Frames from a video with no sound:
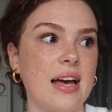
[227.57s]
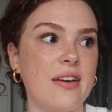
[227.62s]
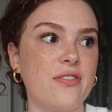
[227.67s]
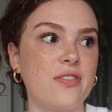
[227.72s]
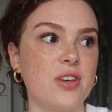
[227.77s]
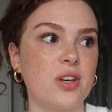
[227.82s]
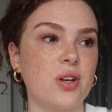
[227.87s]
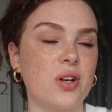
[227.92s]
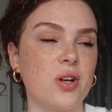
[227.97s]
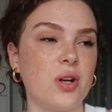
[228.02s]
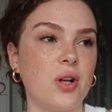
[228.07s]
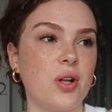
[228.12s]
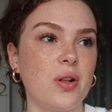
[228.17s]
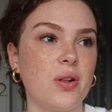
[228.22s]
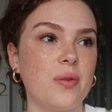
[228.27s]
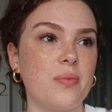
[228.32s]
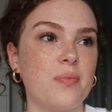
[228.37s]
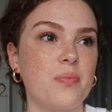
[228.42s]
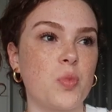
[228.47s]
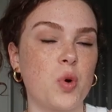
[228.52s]
I
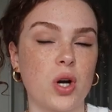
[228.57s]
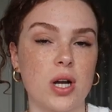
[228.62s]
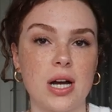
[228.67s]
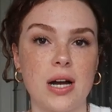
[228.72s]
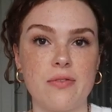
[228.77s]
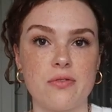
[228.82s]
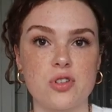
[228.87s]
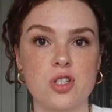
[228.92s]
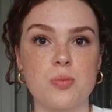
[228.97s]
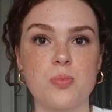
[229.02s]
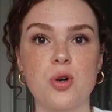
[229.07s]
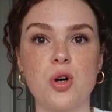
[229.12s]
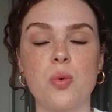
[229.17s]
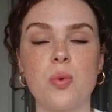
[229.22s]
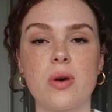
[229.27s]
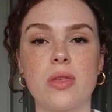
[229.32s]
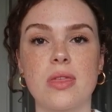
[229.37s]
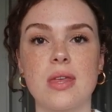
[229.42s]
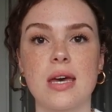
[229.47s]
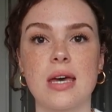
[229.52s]
feel more
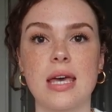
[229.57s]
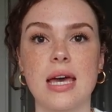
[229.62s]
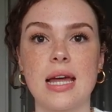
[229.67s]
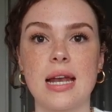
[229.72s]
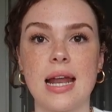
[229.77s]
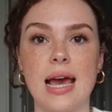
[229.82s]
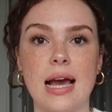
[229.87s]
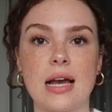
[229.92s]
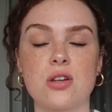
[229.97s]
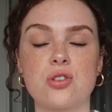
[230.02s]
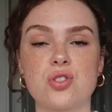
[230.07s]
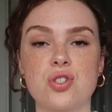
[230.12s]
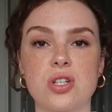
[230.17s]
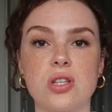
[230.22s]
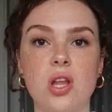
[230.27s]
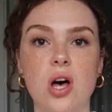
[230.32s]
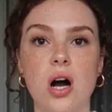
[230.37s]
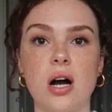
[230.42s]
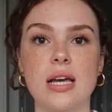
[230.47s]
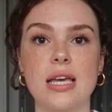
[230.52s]
comfortable with like an extra
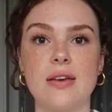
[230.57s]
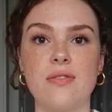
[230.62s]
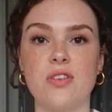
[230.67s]
lock.